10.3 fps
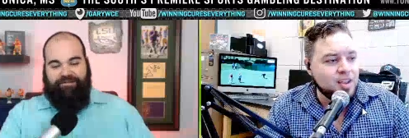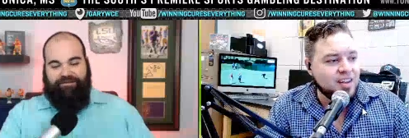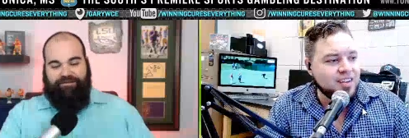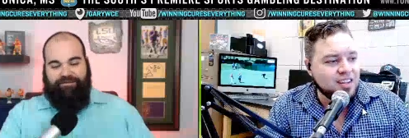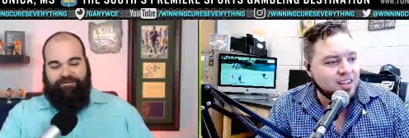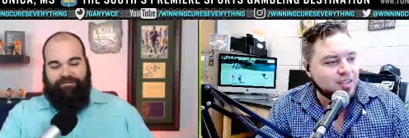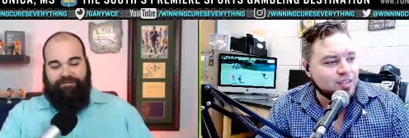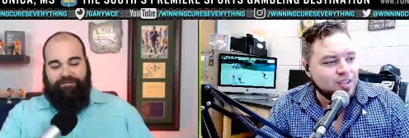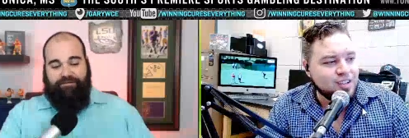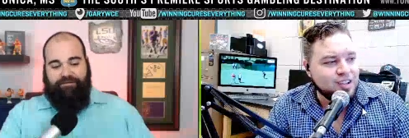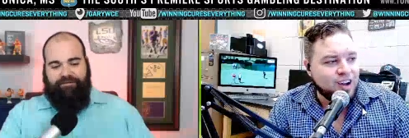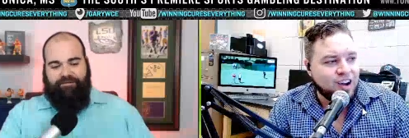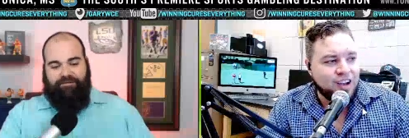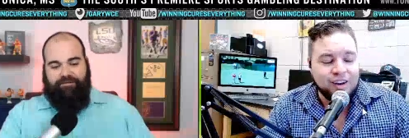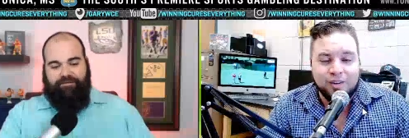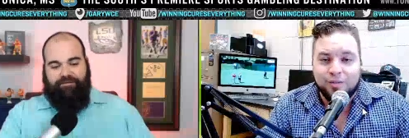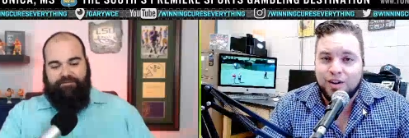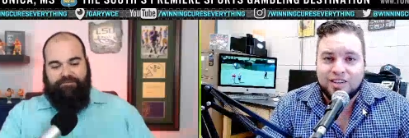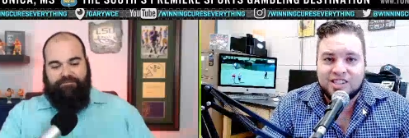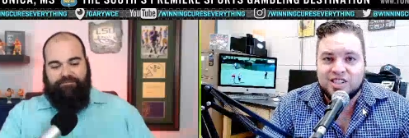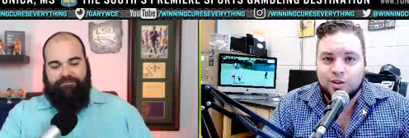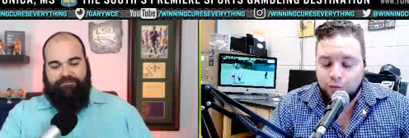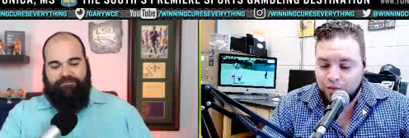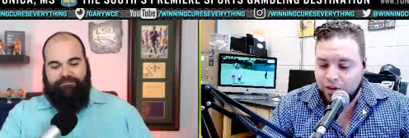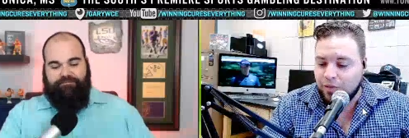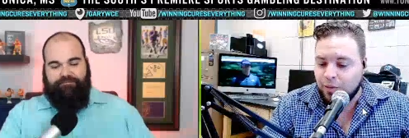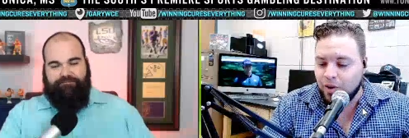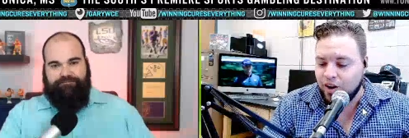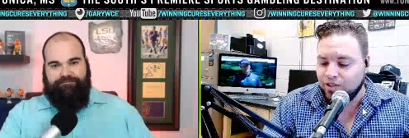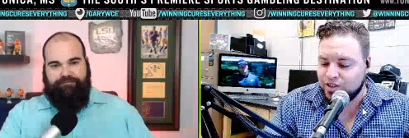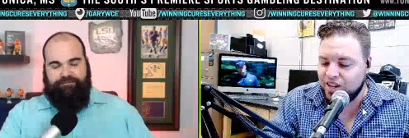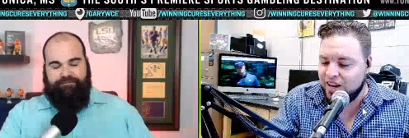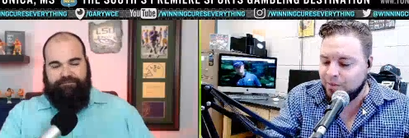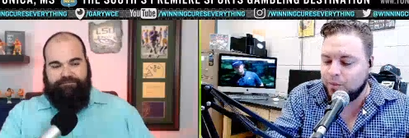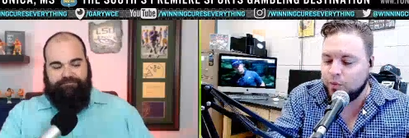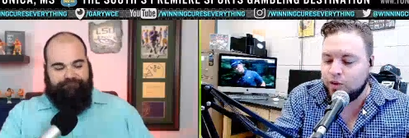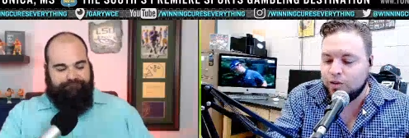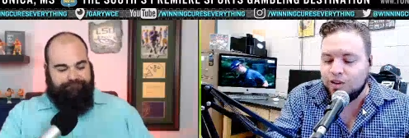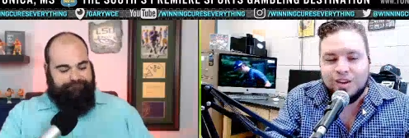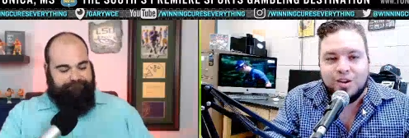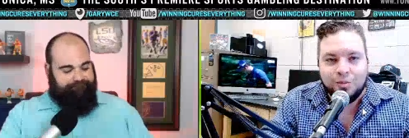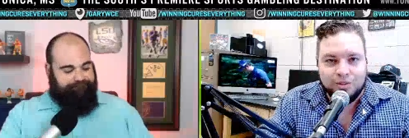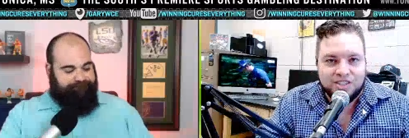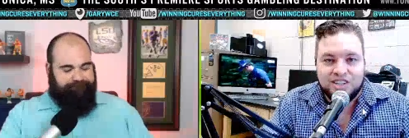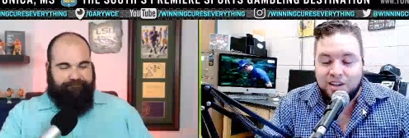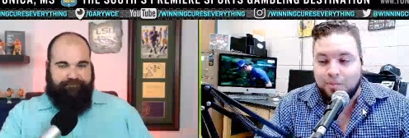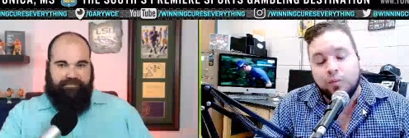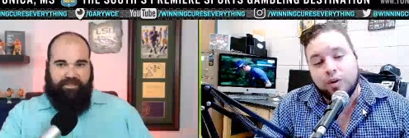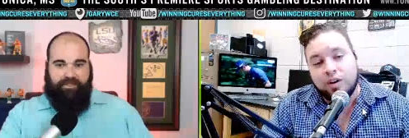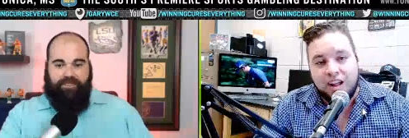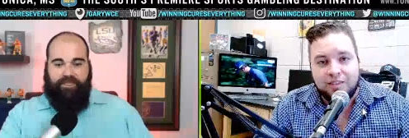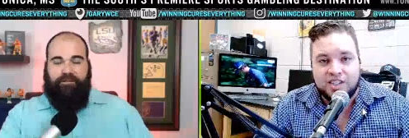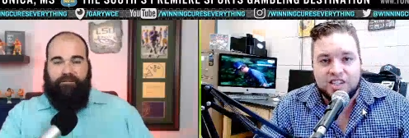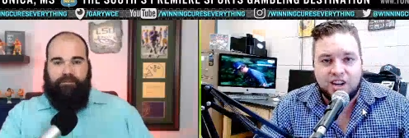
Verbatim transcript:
Speaker 1: ending uh, here very soon from what I understand, but we'll we'll see. But we're going to have T J